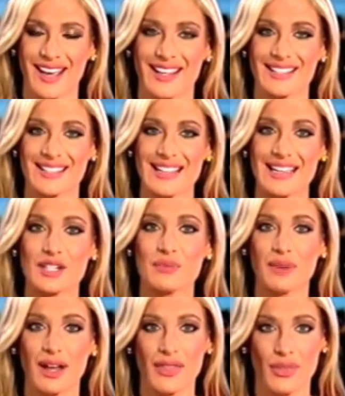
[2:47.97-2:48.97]
And you see, each
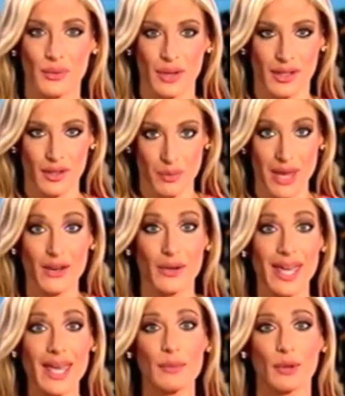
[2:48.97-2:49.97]
month when you pay your
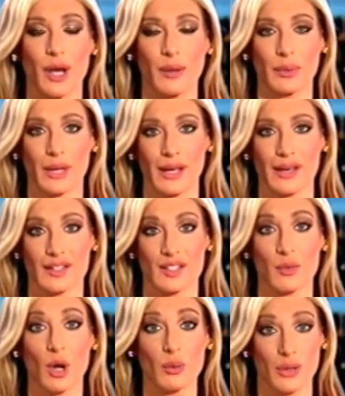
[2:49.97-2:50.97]
cable company, a
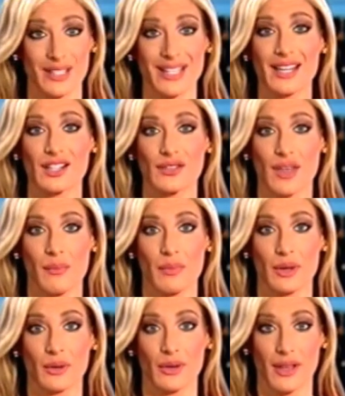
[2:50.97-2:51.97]
small percentage of that
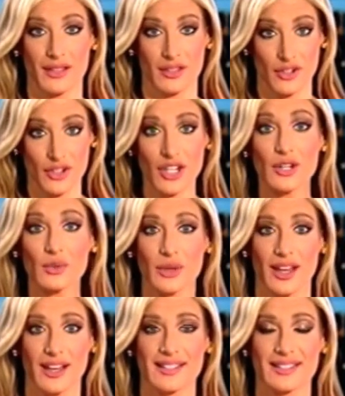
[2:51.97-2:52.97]
bill is shared with
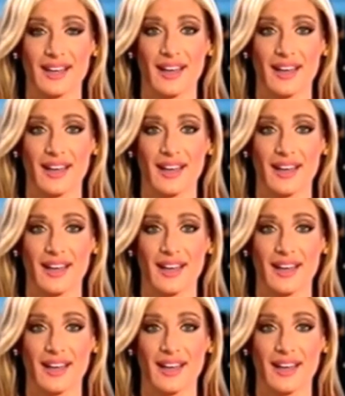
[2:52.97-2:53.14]
us.